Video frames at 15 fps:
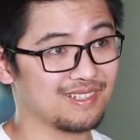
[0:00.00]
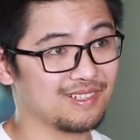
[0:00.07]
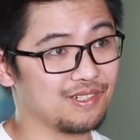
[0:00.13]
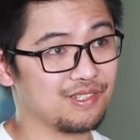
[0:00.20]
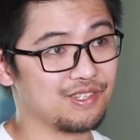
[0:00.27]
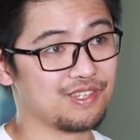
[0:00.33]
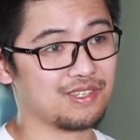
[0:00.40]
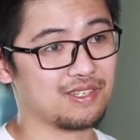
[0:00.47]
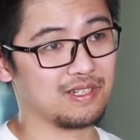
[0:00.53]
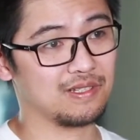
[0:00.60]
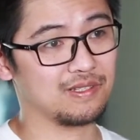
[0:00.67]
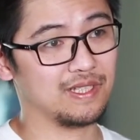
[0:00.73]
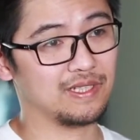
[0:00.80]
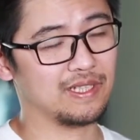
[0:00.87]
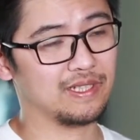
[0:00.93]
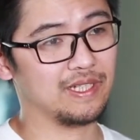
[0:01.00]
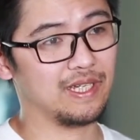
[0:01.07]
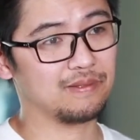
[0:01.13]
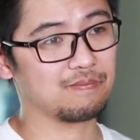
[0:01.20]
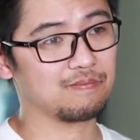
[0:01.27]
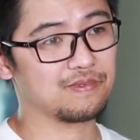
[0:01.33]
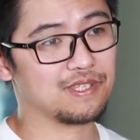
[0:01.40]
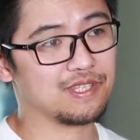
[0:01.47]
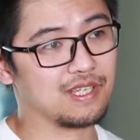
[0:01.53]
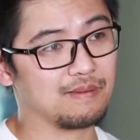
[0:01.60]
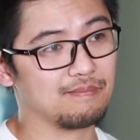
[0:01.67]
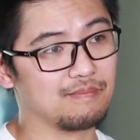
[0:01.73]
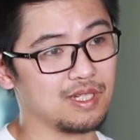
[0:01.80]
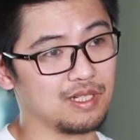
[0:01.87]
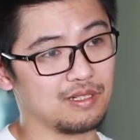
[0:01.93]
because they can get
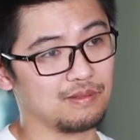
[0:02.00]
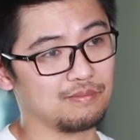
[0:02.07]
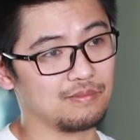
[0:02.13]
some